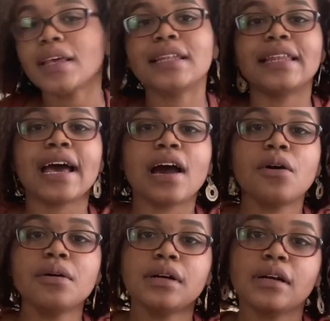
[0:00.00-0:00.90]

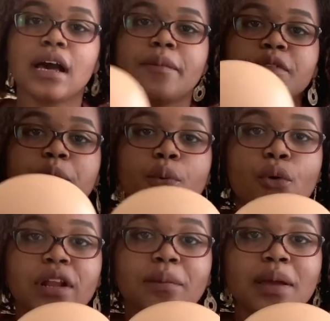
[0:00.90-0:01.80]
Now, I'm
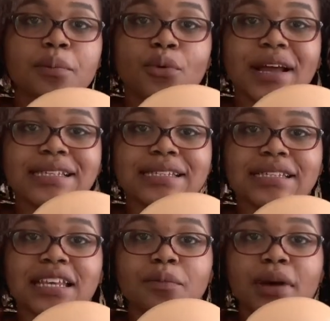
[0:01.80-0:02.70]
supporting my
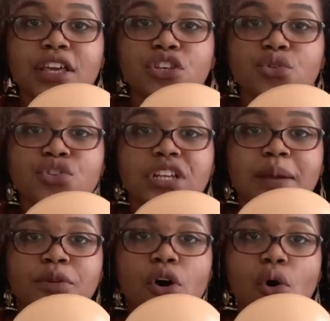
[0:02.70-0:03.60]
breast in my
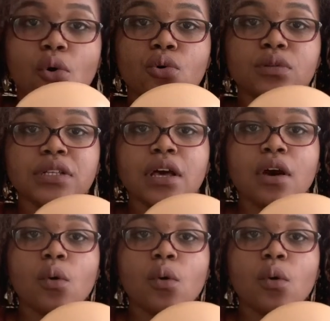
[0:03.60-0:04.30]
U-shaped hold